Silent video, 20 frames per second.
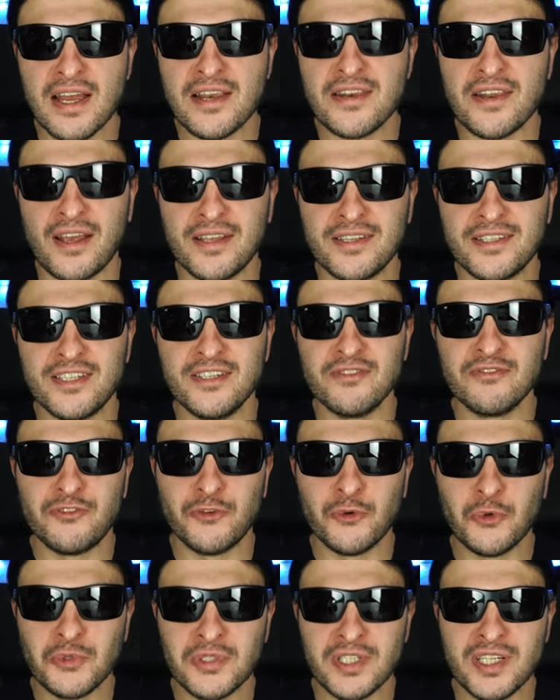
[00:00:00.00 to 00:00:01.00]

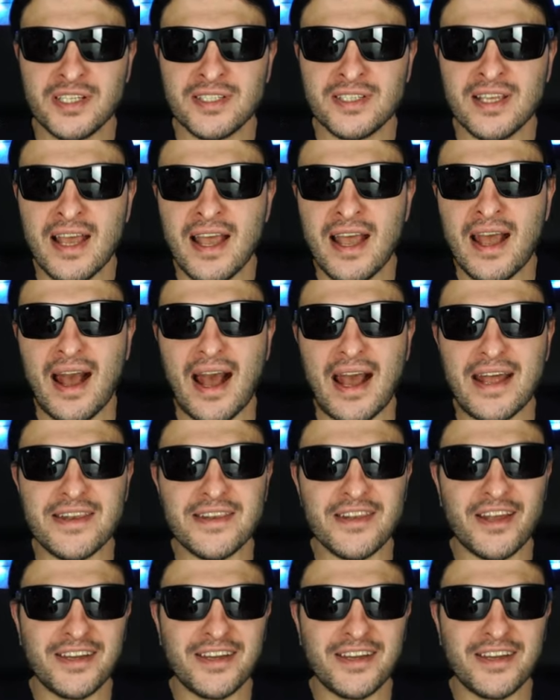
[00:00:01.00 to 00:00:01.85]
1940s, and